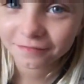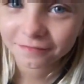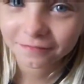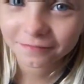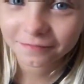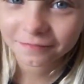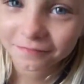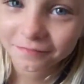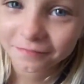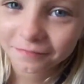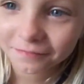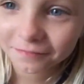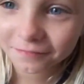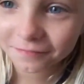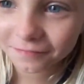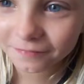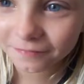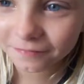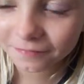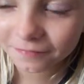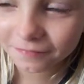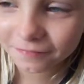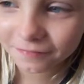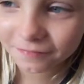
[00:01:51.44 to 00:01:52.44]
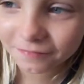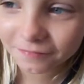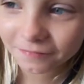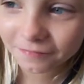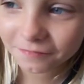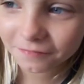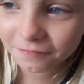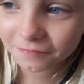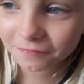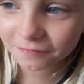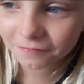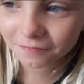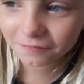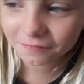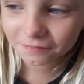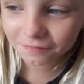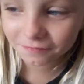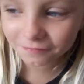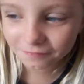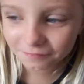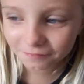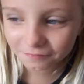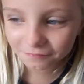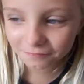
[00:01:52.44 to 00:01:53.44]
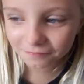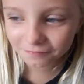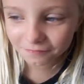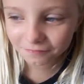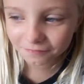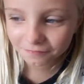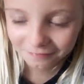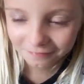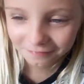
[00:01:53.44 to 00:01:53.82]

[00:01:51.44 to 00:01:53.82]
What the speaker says: [no speech]